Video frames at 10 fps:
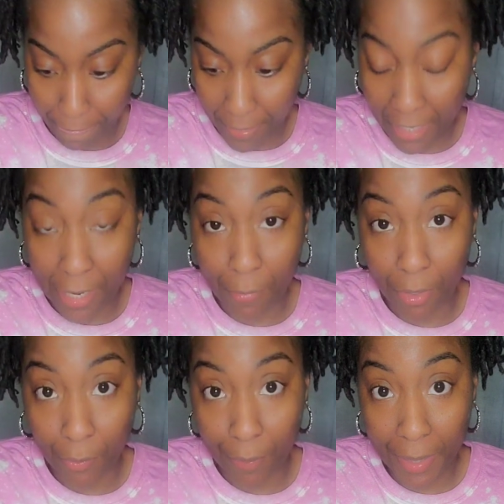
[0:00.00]
And then I'm going
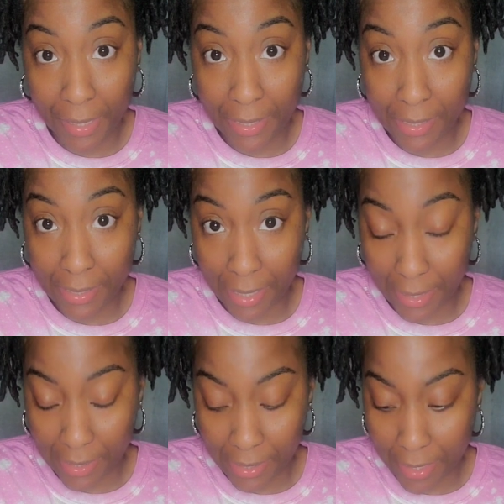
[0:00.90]
to repeat the
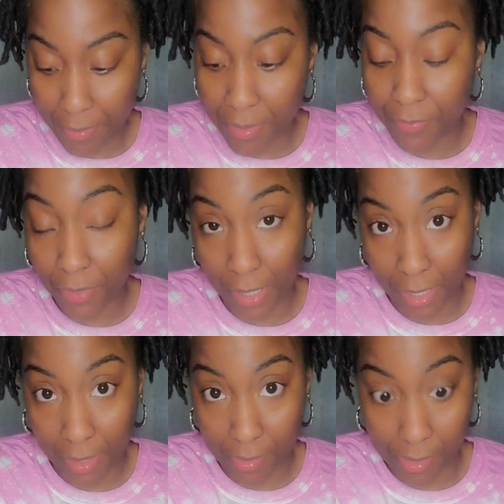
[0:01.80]
same steps for the
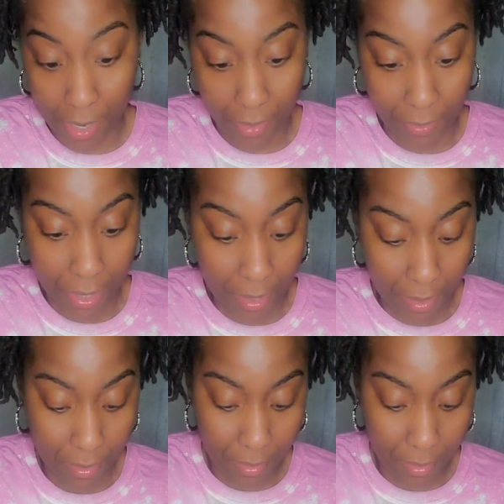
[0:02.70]
other side, okay?